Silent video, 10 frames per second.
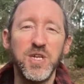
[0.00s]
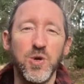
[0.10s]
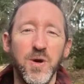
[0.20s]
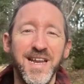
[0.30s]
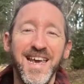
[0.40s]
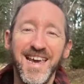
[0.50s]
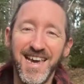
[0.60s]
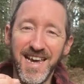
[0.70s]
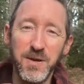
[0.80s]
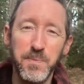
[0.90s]
taught
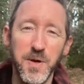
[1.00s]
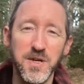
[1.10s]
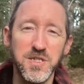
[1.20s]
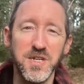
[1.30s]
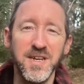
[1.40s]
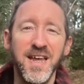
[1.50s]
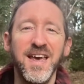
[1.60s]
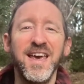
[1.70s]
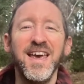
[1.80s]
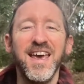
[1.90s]
in person
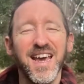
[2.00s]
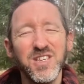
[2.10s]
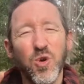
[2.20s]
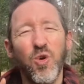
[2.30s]
is